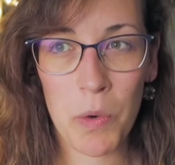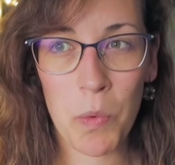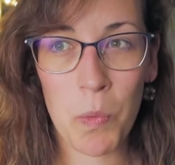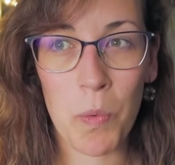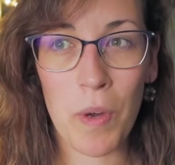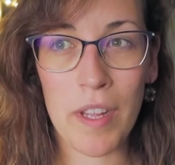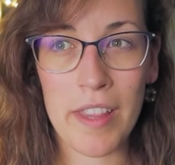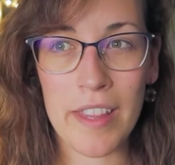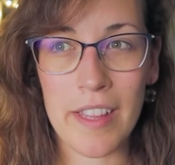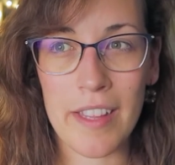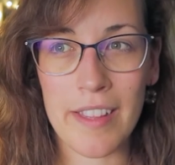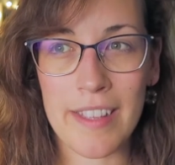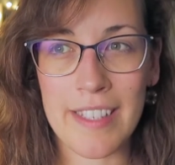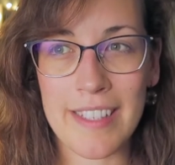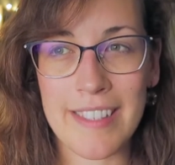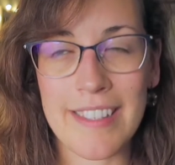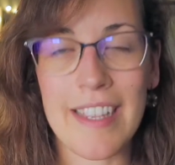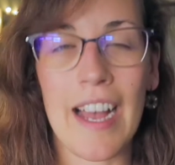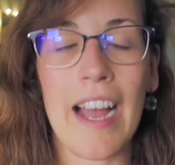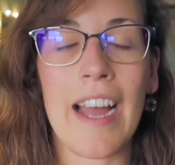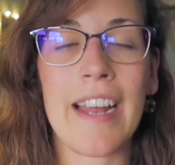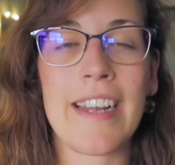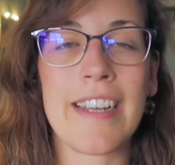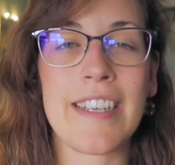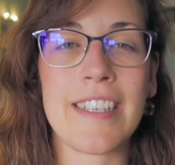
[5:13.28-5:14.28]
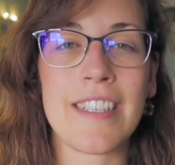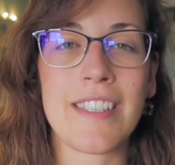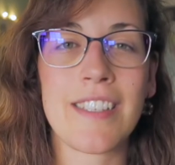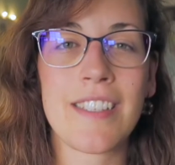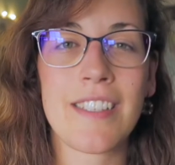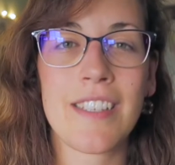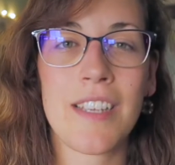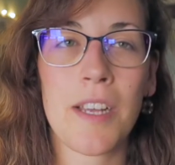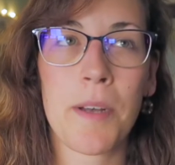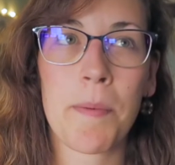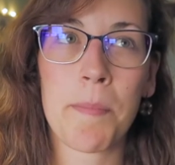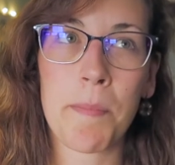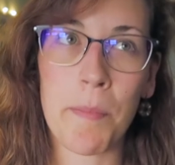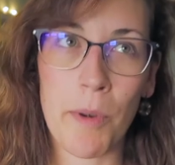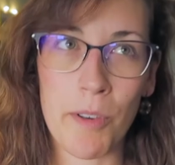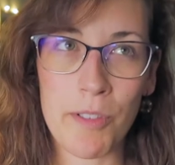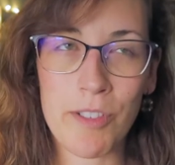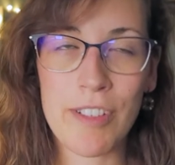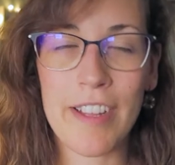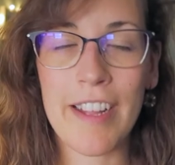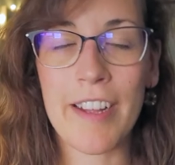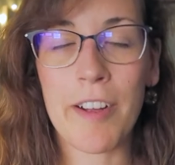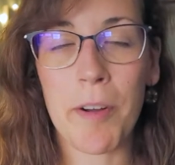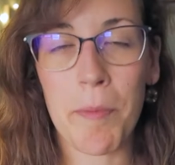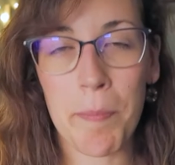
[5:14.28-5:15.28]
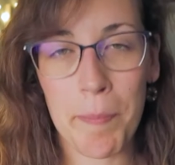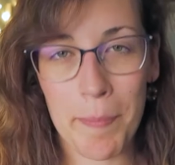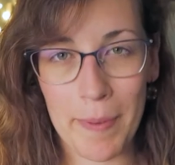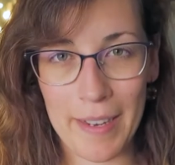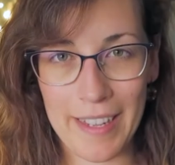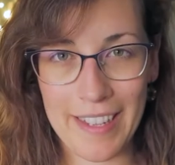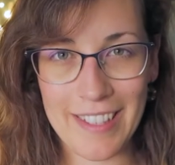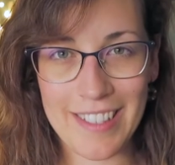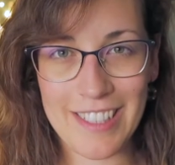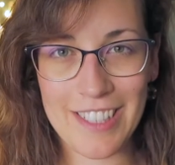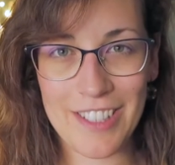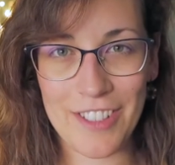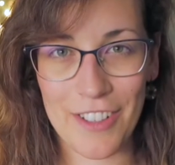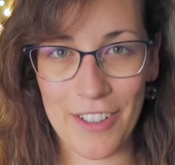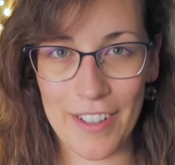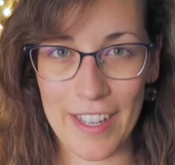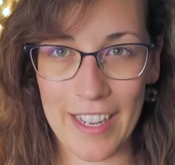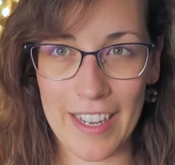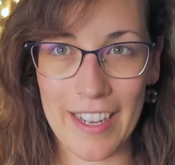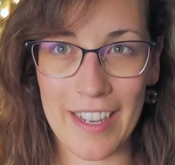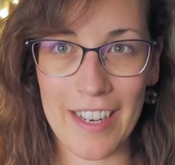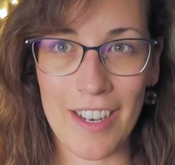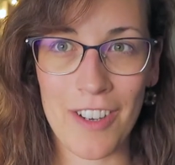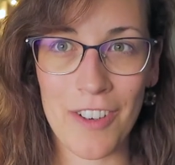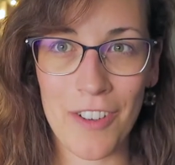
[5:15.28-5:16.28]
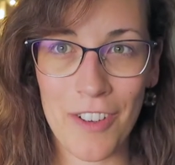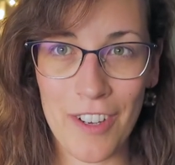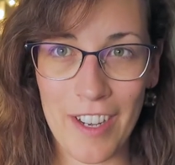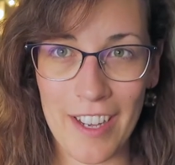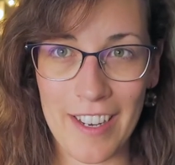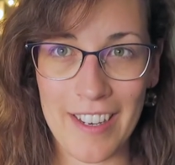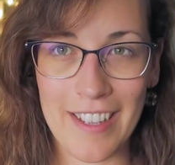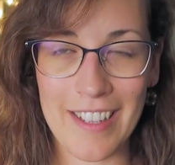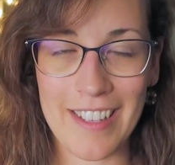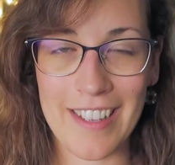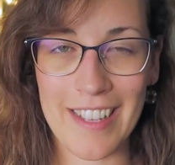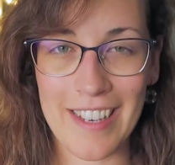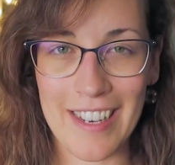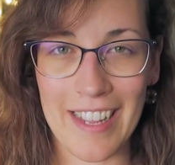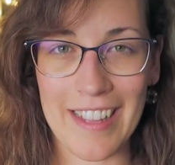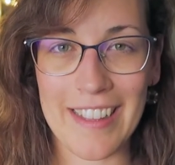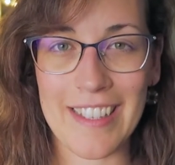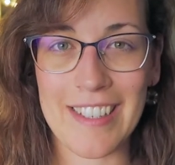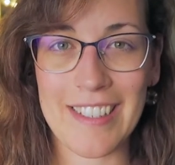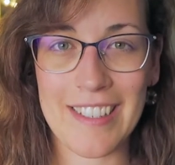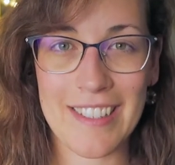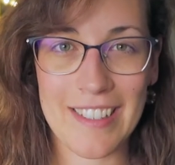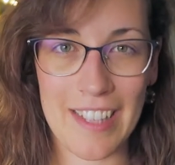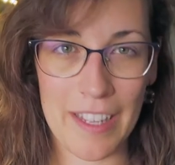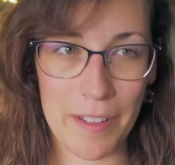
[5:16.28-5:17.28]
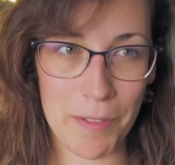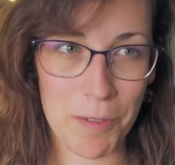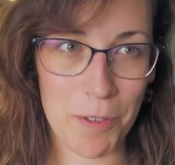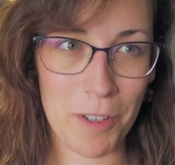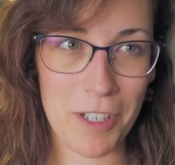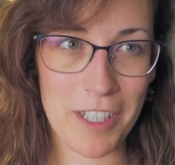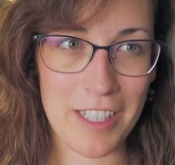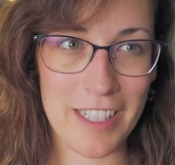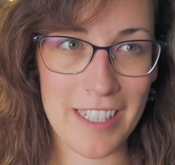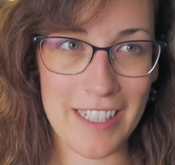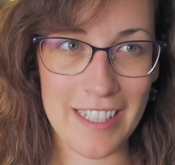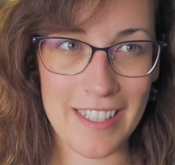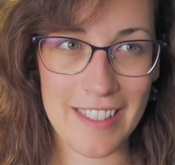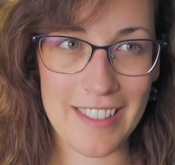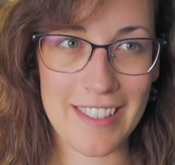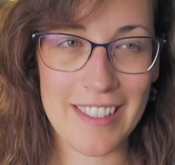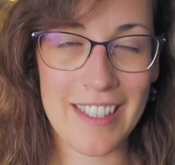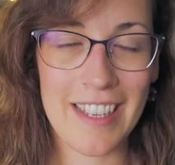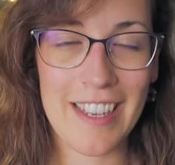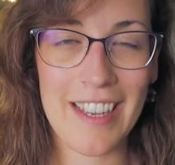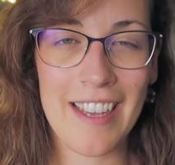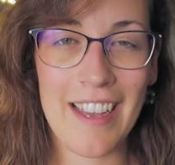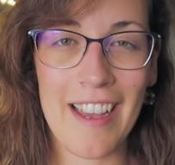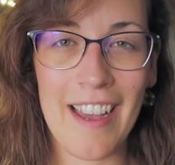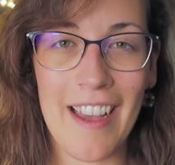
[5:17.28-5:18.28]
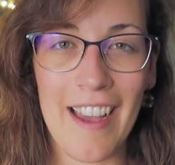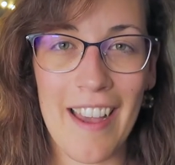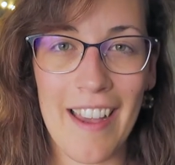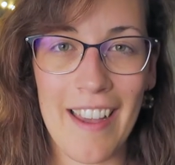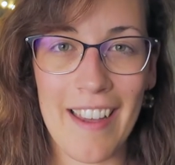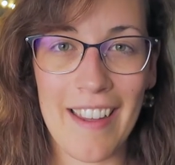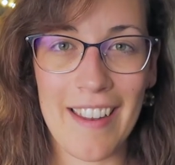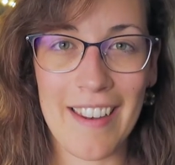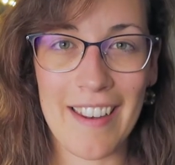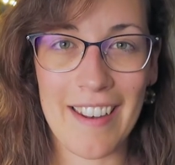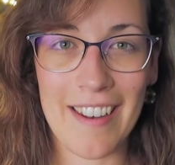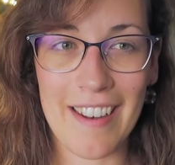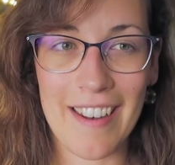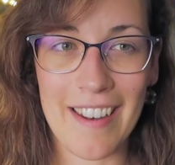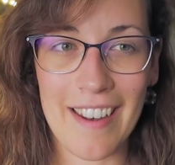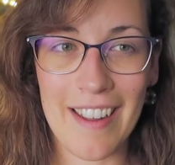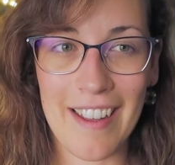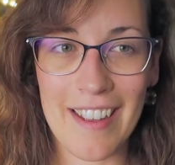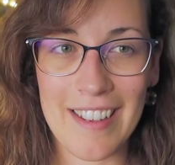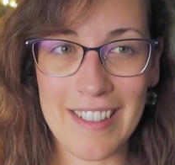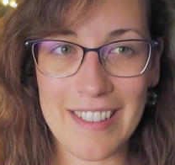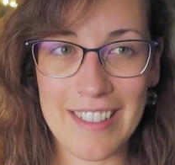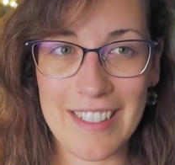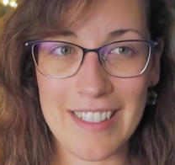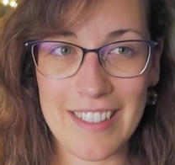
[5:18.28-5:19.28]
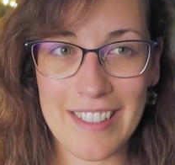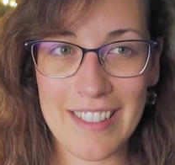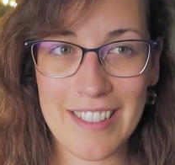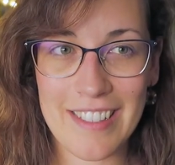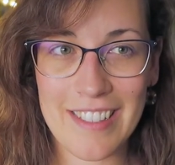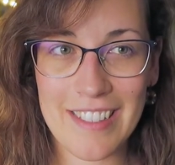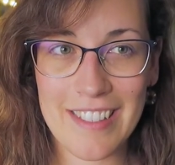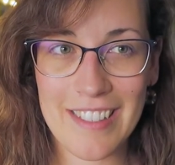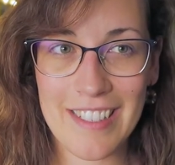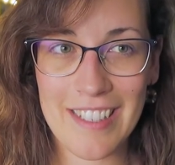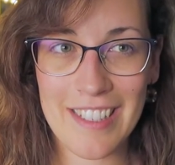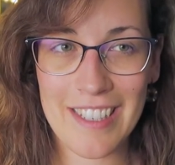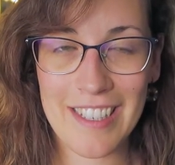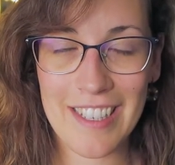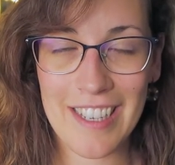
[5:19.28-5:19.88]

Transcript: when the design is mostly complete so they can look at it and understand what it is and and just